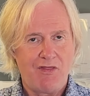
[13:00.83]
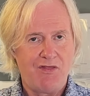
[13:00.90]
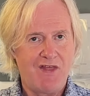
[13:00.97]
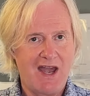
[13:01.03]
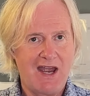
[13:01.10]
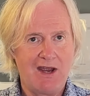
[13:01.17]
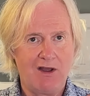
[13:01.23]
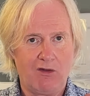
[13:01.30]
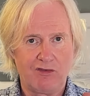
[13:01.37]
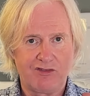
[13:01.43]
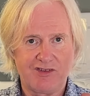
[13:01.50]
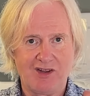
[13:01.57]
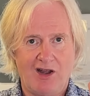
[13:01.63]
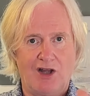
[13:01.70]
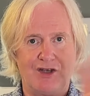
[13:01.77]
They'll
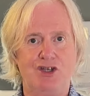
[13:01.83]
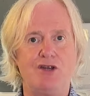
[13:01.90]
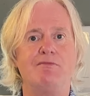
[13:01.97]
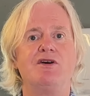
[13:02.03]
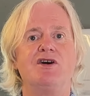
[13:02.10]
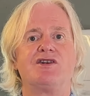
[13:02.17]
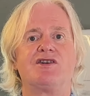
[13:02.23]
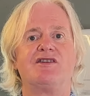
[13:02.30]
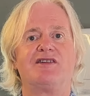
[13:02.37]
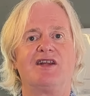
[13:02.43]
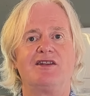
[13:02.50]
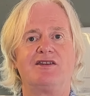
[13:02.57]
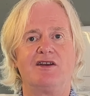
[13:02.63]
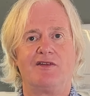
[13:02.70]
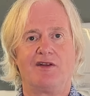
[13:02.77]
start a new merchant
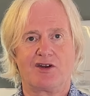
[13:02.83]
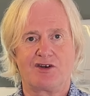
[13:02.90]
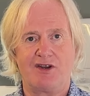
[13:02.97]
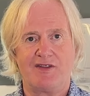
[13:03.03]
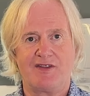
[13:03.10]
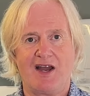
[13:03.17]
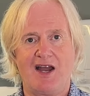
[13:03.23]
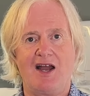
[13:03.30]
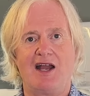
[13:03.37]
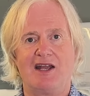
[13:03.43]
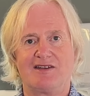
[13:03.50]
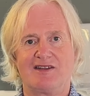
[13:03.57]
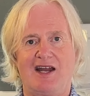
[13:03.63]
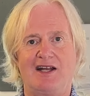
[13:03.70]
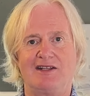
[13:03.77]
center, they'll create that,
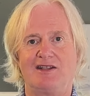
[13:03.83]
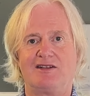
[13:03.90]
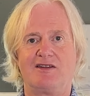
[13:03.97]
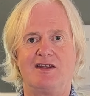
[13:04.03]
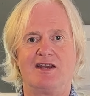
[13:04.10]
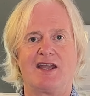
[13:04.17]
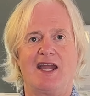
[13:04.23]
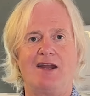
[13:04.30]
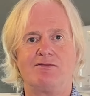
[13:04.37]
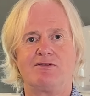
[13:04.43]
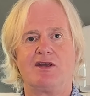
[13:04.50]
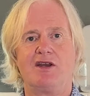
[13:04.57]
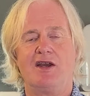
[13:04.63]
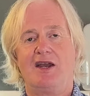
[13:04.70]
it's added to the account.